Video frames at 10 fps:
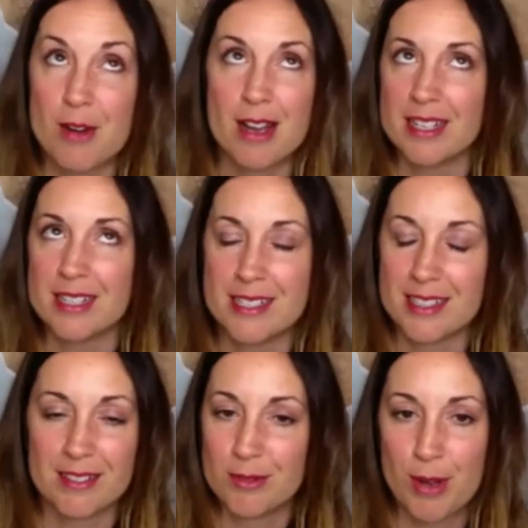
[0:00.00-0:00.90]
wanted
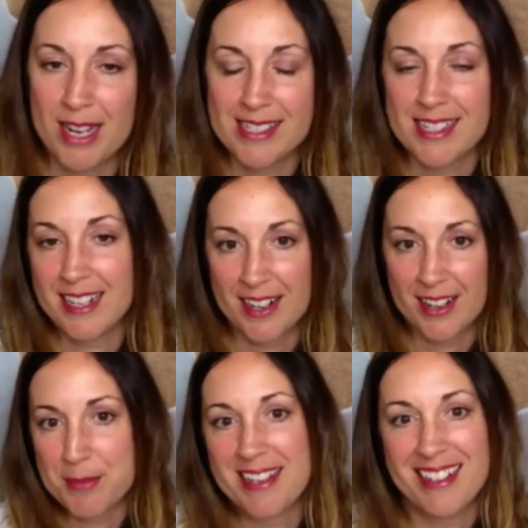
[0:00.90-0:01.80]
to waste a
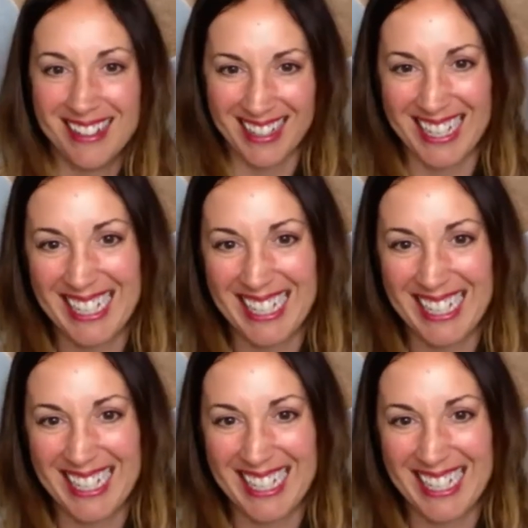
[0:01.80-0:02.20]
year. But so